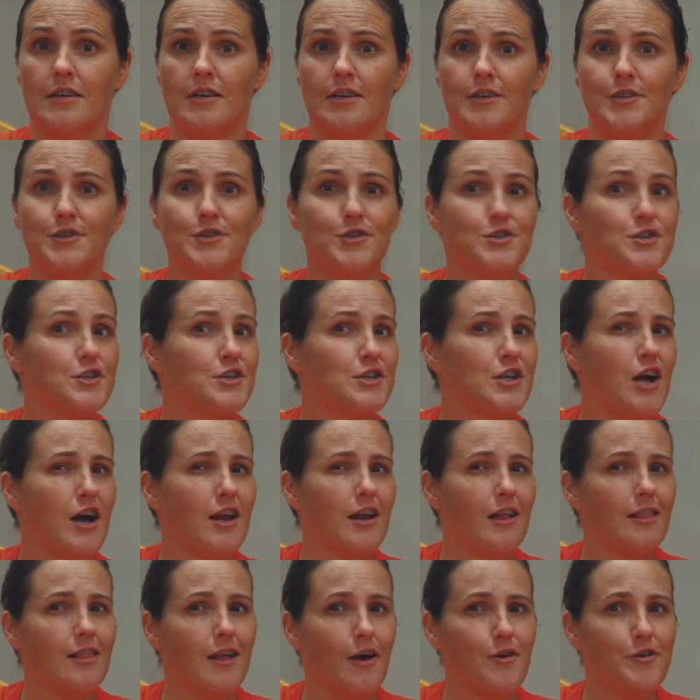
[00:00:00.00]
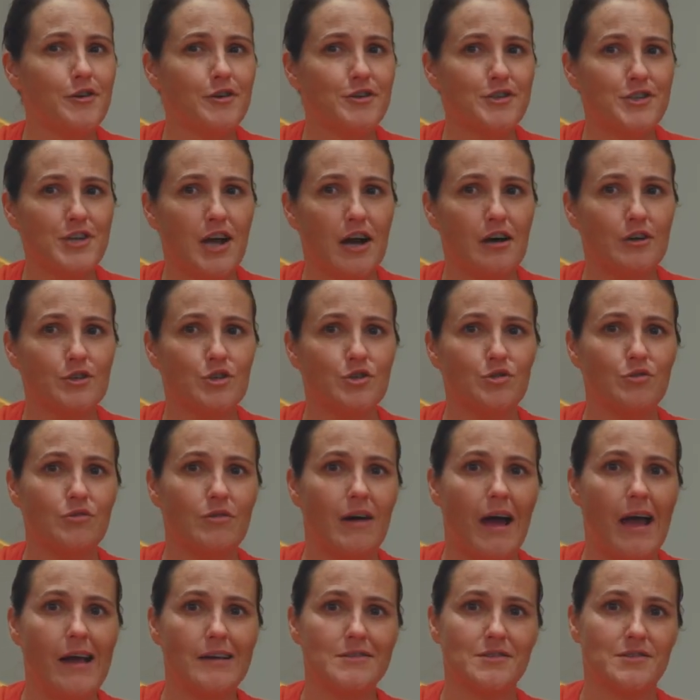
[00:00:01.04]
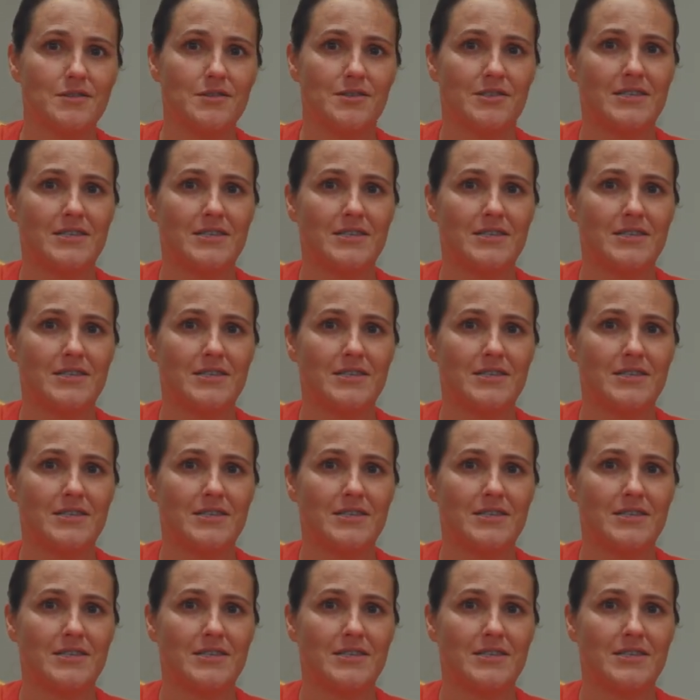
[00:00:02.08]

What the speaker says: You should not allow your child to access